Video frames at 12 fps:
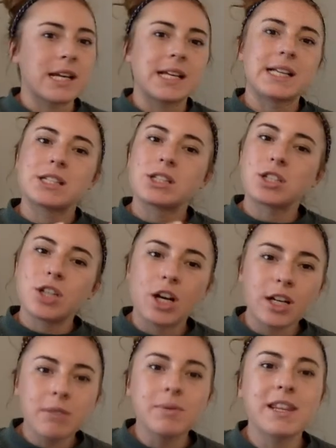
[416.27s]
He
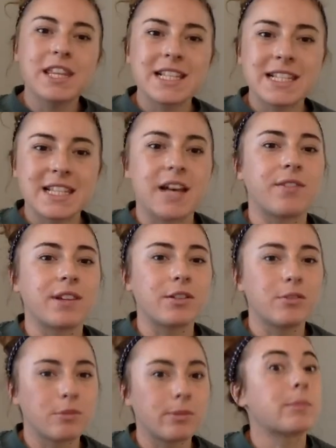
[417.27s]
started with his
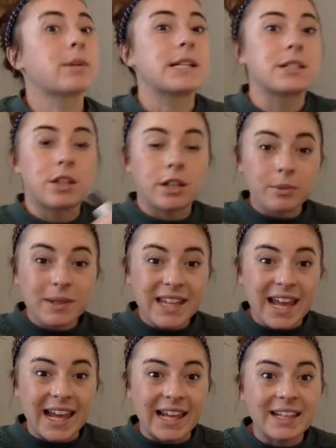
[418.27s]
7. Remember, he started with
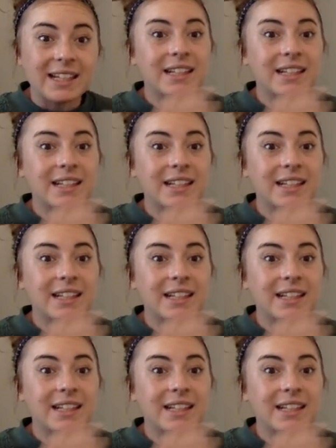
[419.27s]
8.